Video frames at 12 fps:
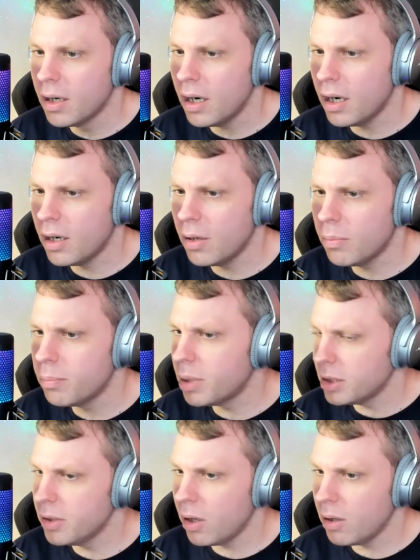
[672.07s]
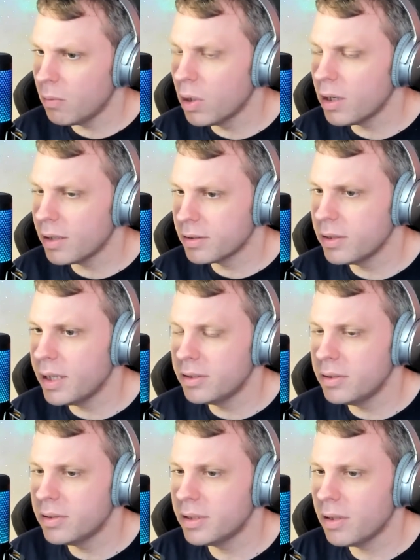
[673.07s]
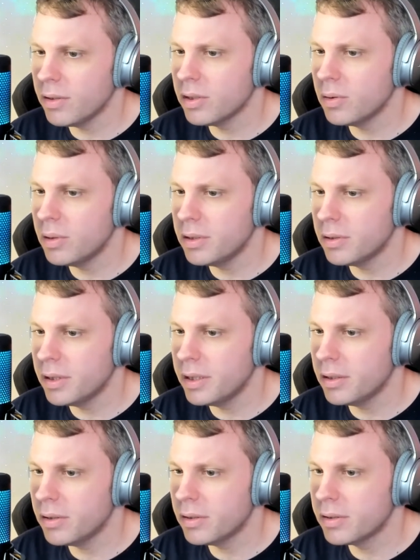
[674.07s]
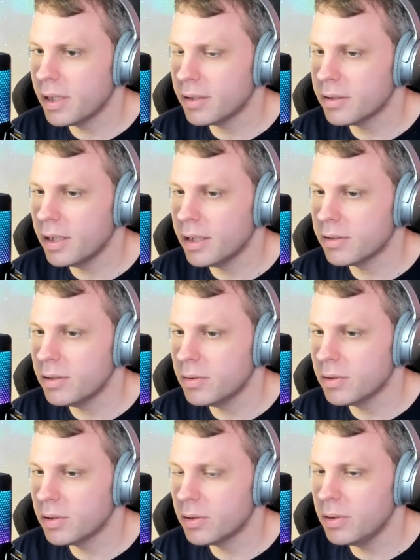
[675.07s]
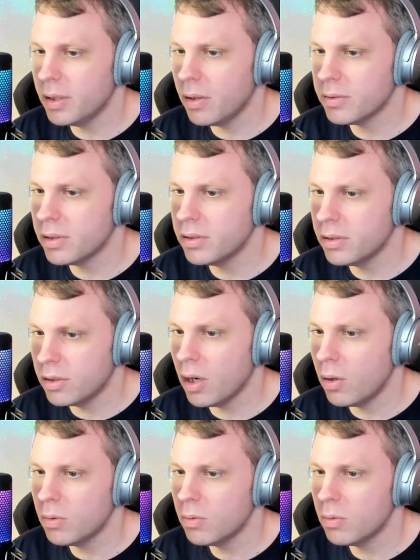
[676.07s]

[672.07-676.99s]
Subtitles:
But what else are you guys using also in your tech stack too? So you're also using Go